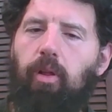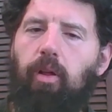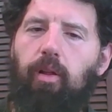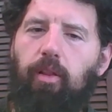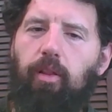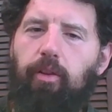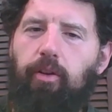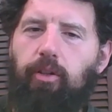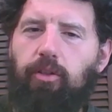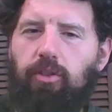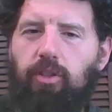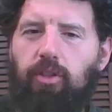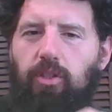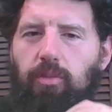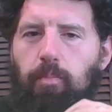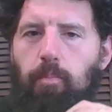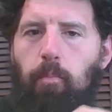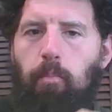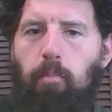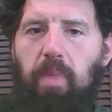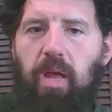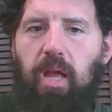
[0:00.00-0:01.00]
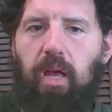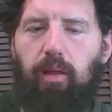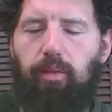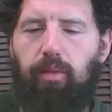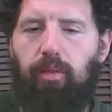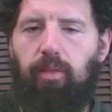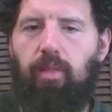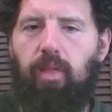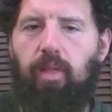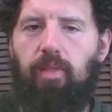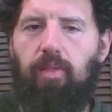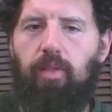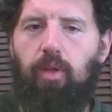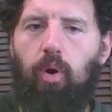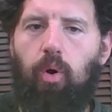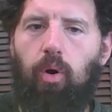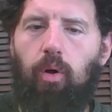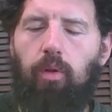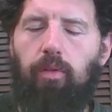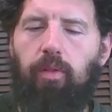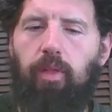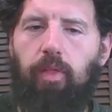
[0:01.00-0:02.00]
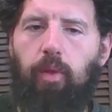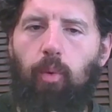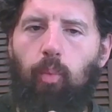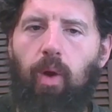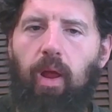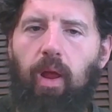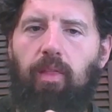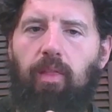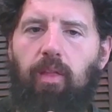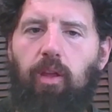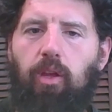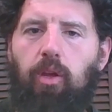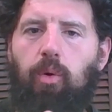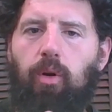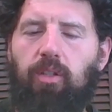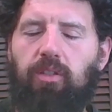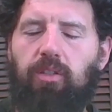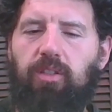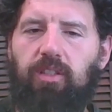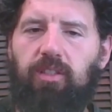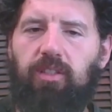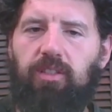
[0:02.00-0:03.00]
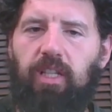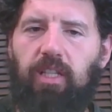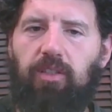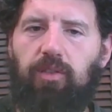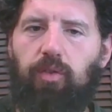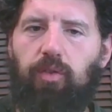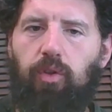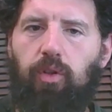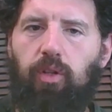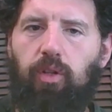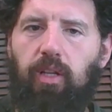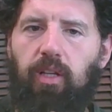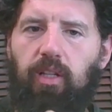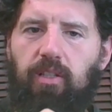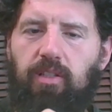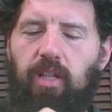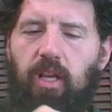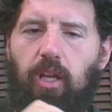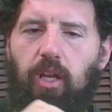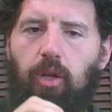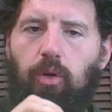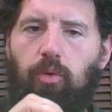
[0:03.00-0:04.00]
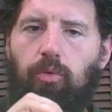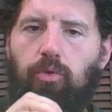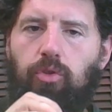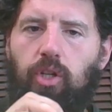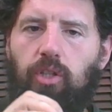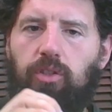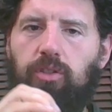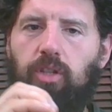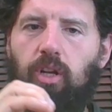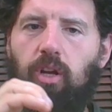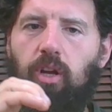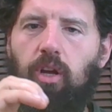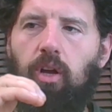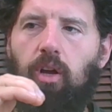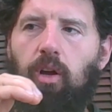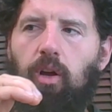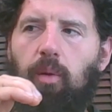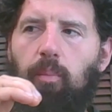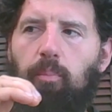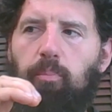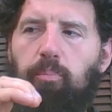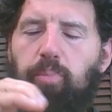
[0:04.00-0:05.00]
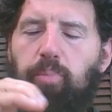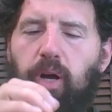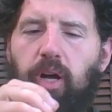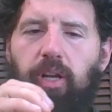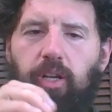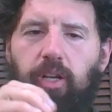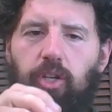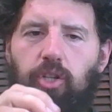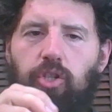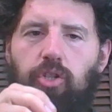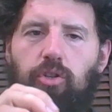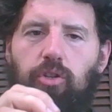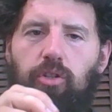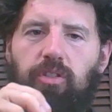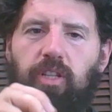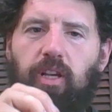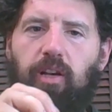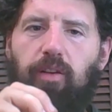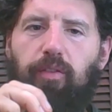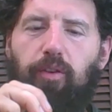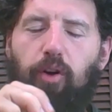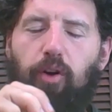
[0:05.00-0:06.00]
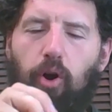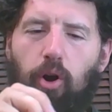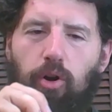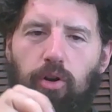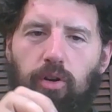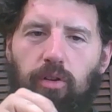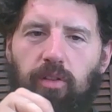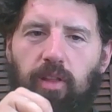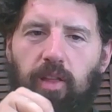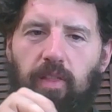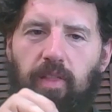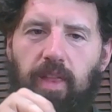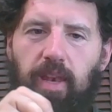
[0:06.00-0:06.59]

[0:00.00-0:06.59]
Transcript: there's this myth that the way that you are successful is that you just punish yourself harder than the